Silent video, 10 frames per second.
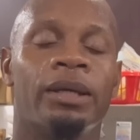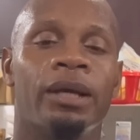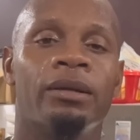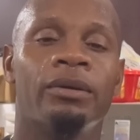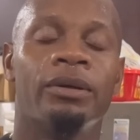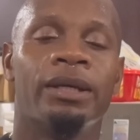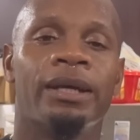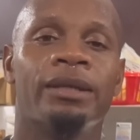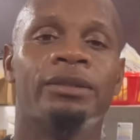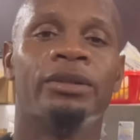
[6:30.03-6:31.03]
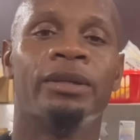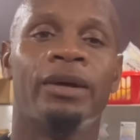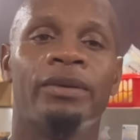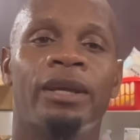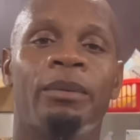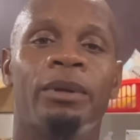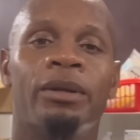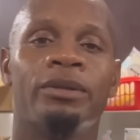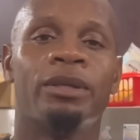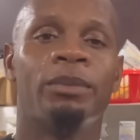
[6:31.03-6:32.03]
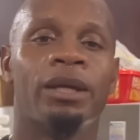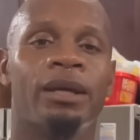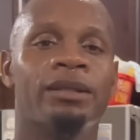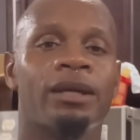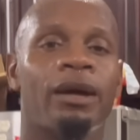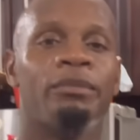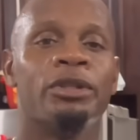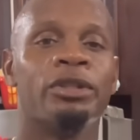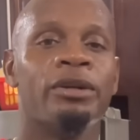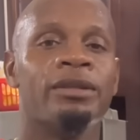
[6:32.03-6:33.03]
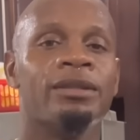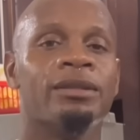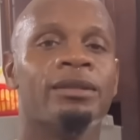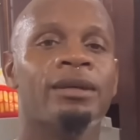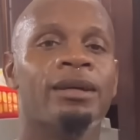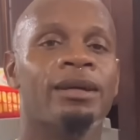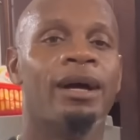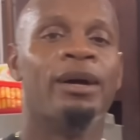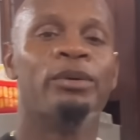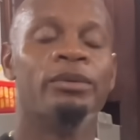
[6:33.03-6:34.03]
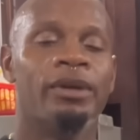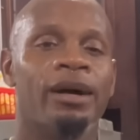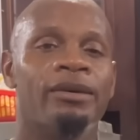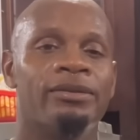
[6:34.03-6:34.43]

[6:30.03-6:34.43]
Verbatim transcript: can know you can turn off the camera now so I can take off my shirt and pull off.